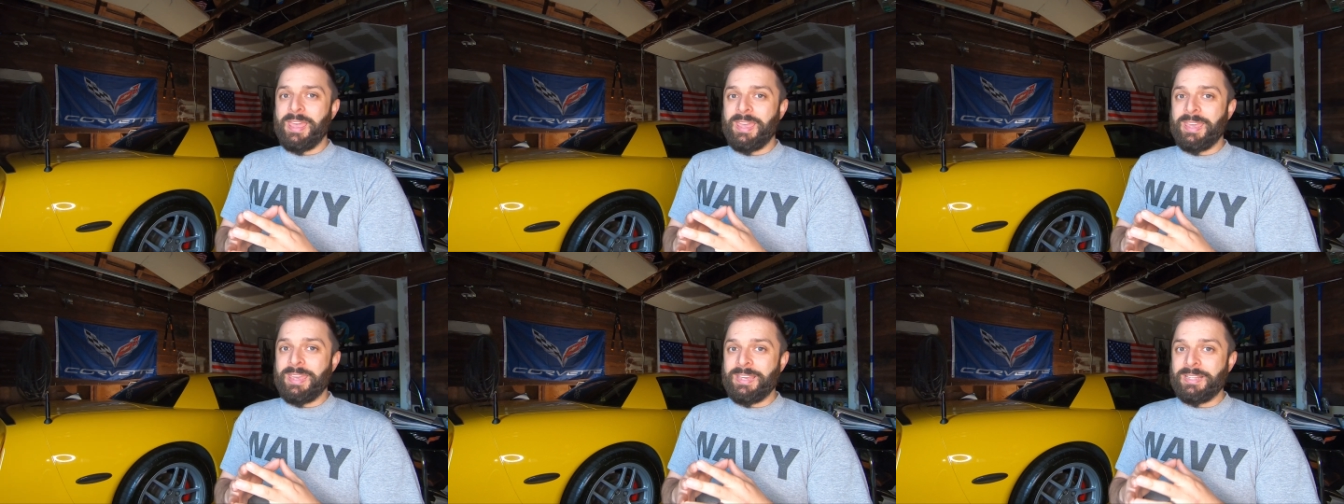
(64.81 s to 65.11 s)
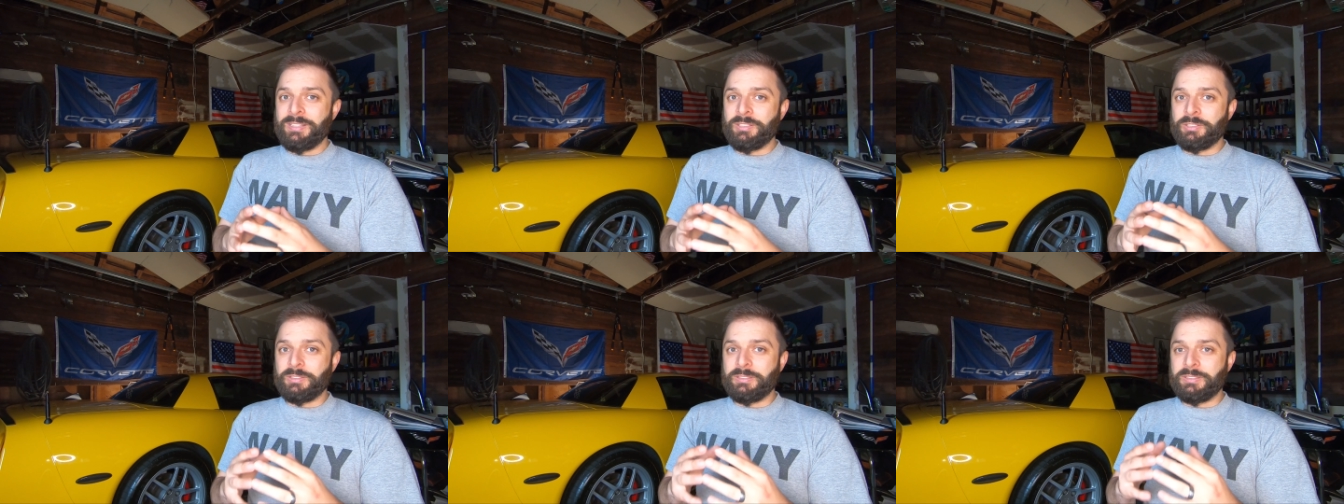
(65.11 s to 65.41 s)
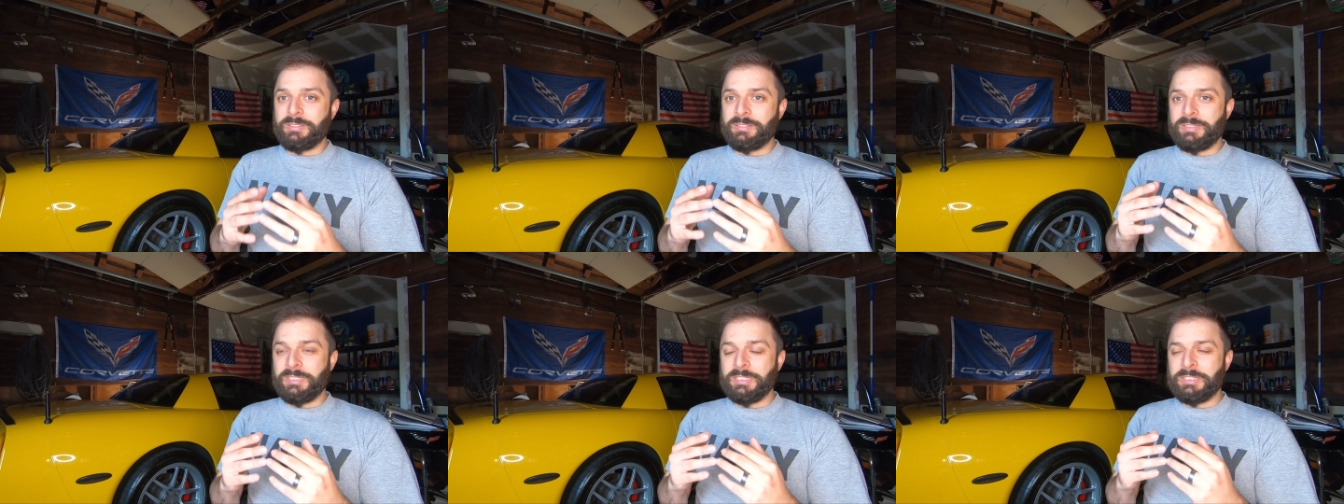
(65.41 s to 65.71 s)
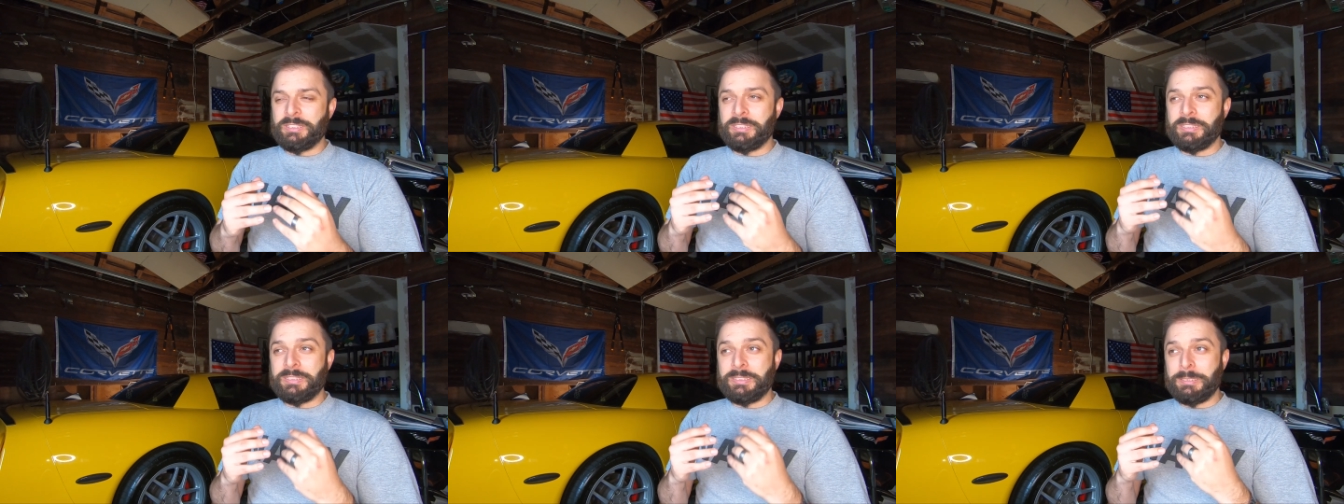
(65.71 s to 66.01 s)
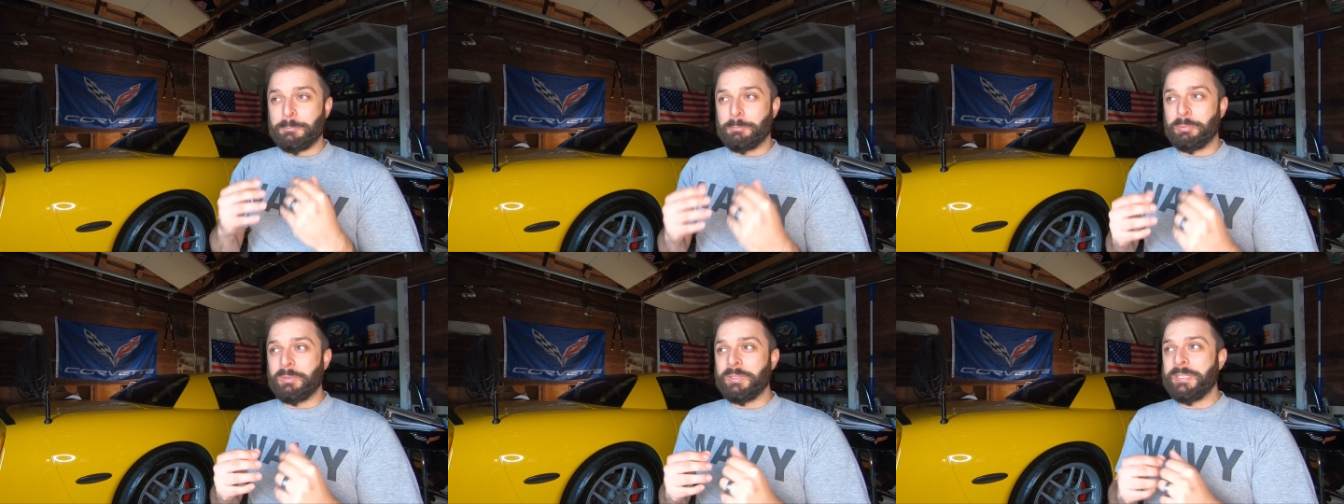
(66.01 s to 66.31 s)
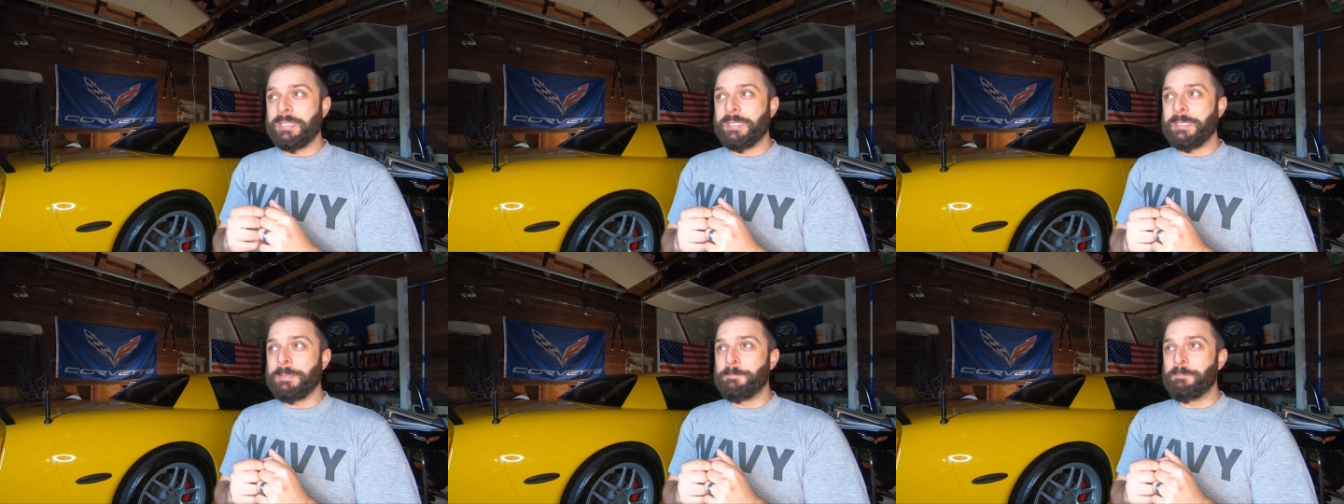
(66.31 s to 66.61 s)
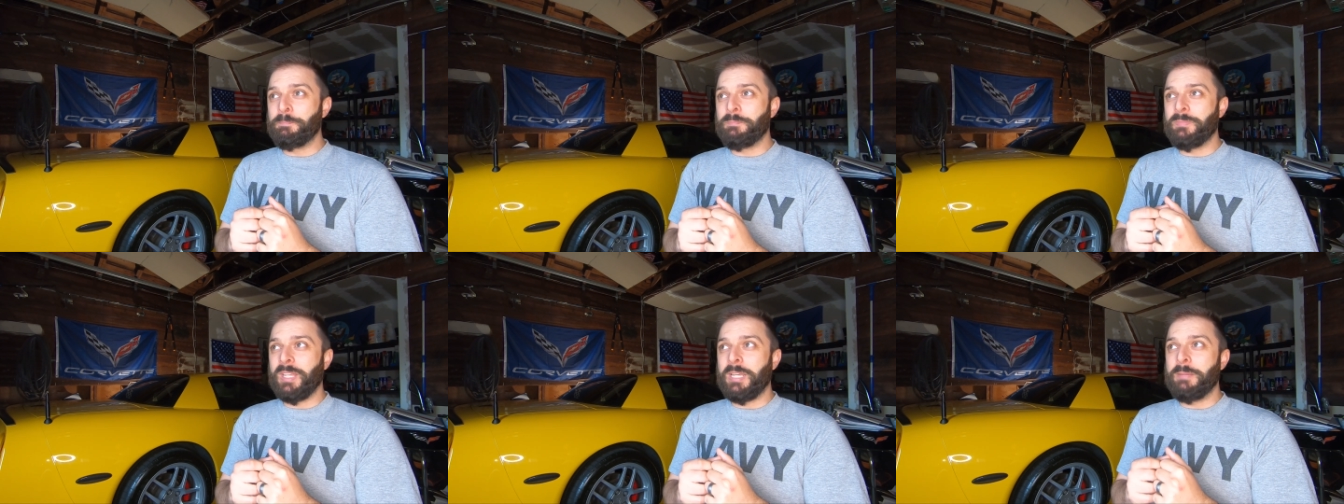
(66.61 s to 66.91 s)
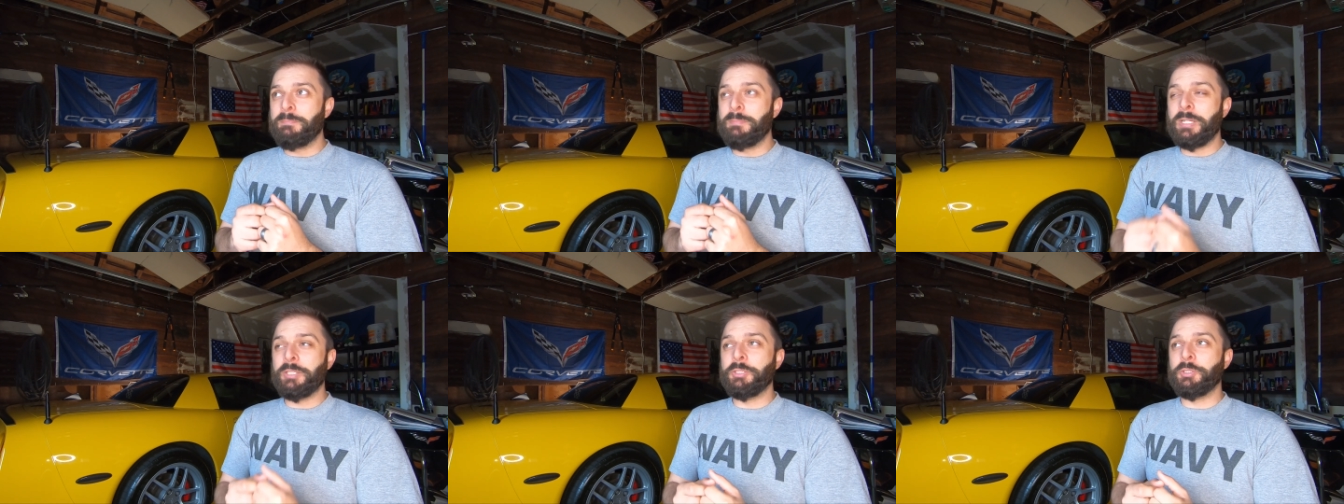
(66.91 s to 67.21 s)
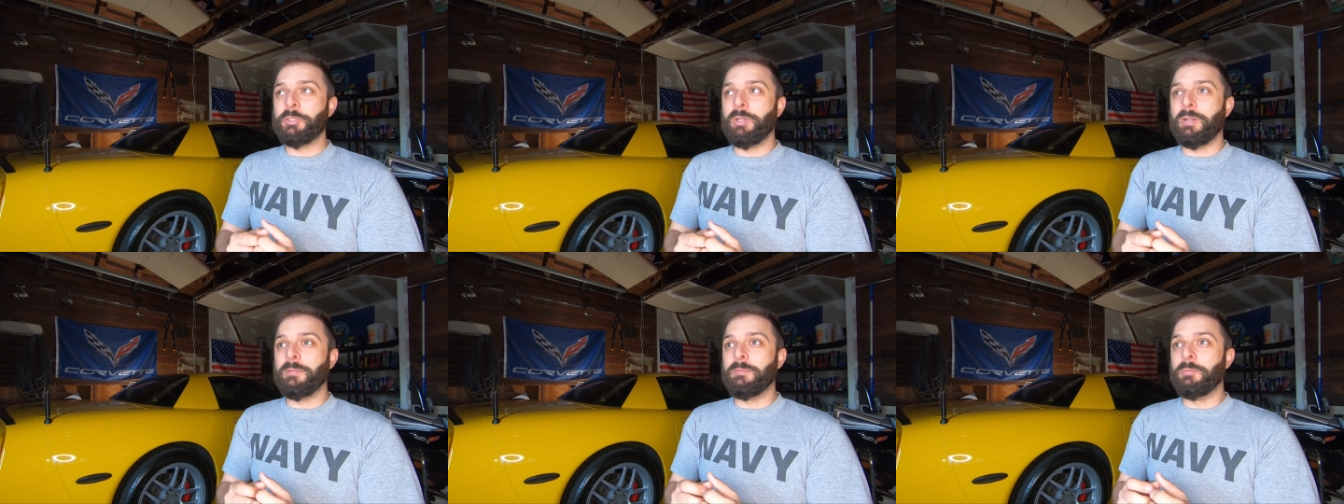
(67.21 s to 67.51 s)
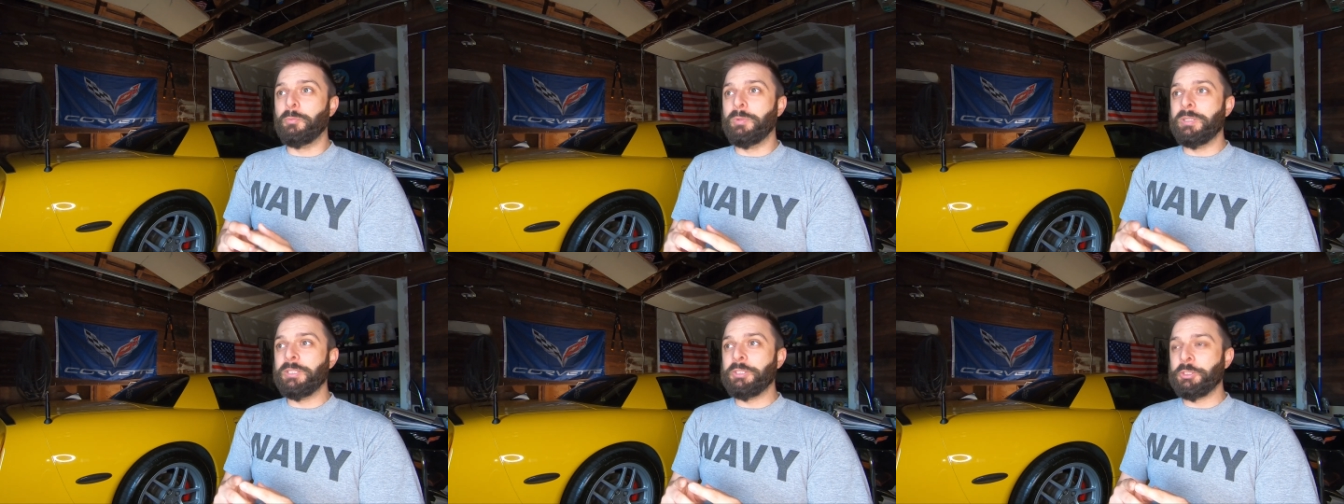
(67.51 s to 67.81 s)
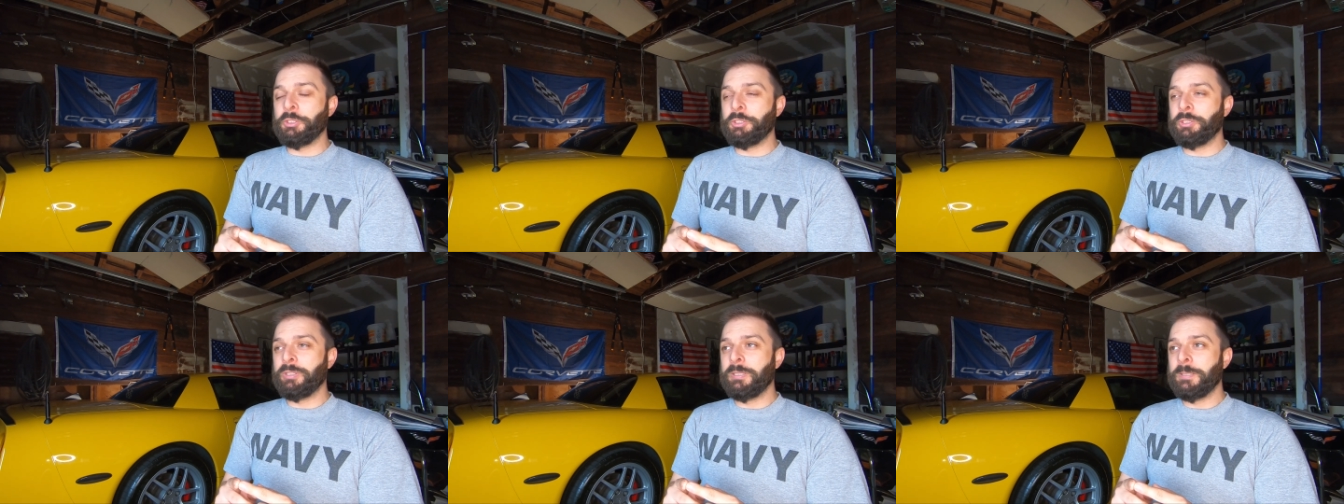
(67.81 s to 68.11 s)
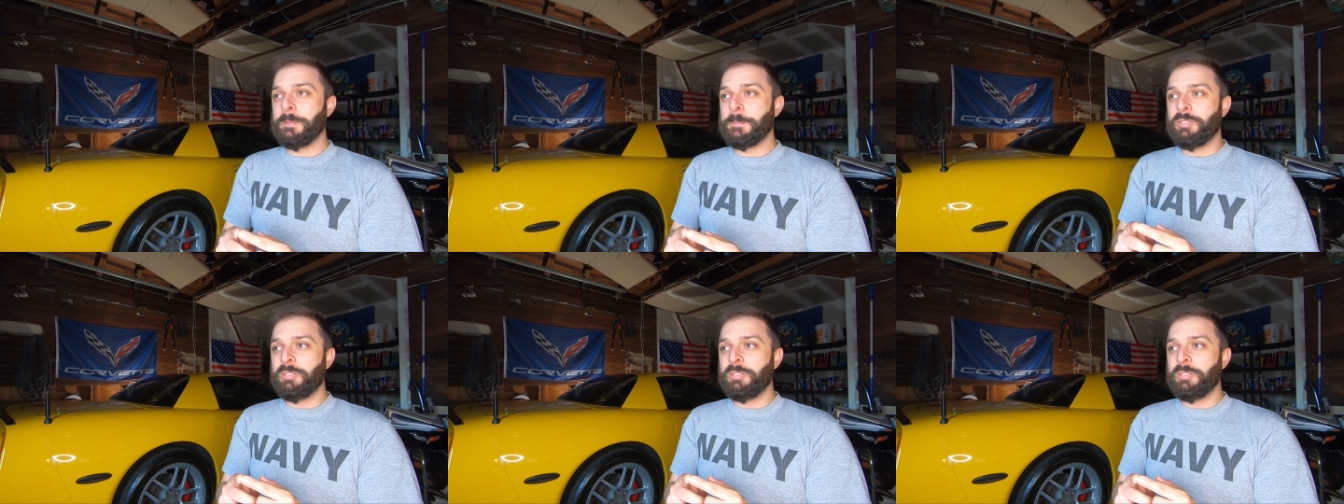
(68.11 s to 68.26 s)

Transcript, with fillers: and this is simply a measure of which